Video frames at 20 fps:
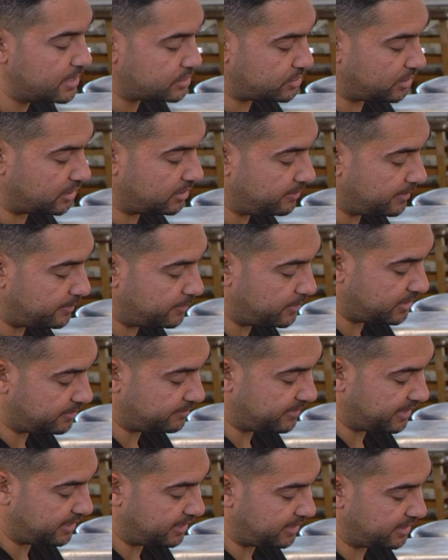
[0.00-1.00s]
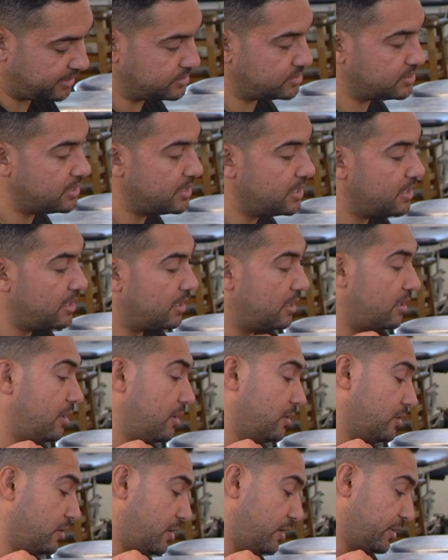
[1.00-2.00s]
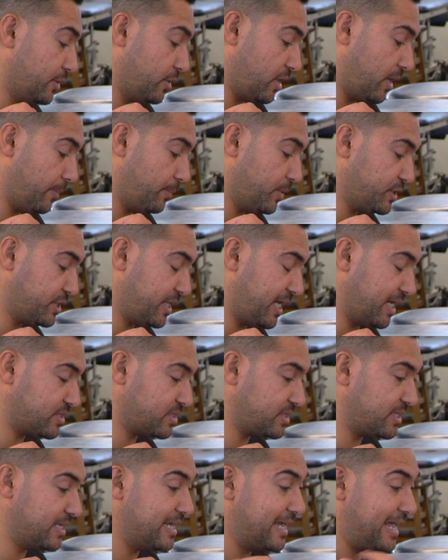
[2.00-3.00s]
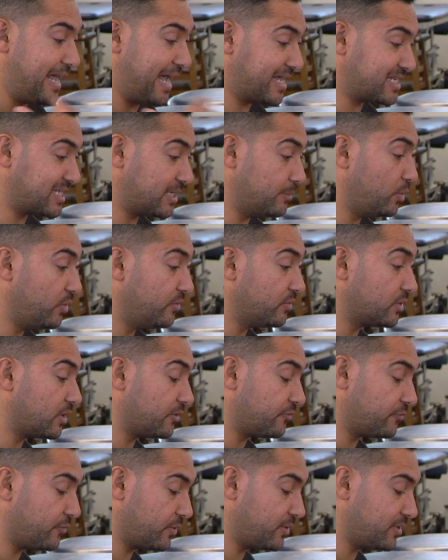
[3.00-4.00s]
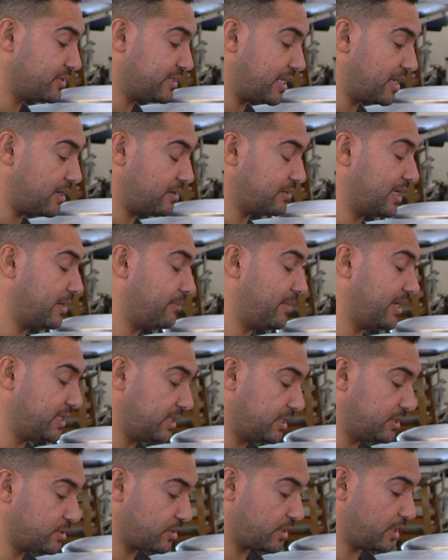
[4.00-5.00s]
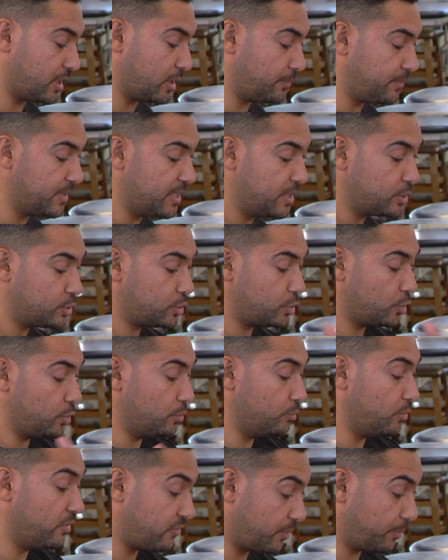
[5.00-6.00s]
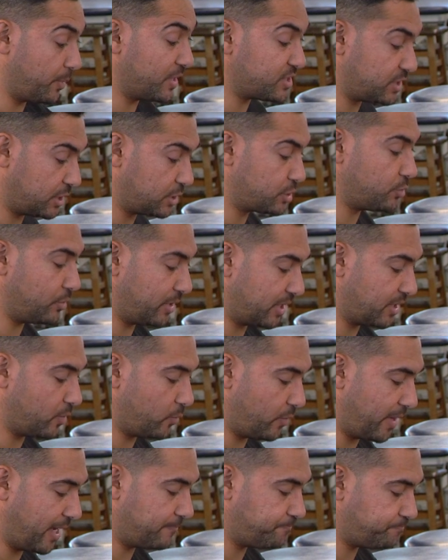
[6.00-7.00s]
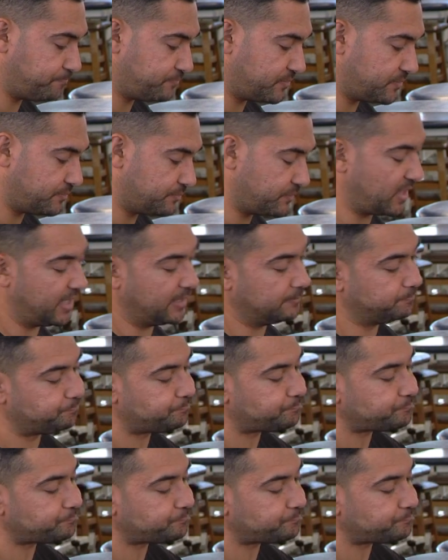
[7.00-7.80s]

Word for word: So I'm going to be putting my hands uh, along your upper chest. As I move a little further down, I might need your help to move your breast tissue out of the way. Mm -hmm. Okay.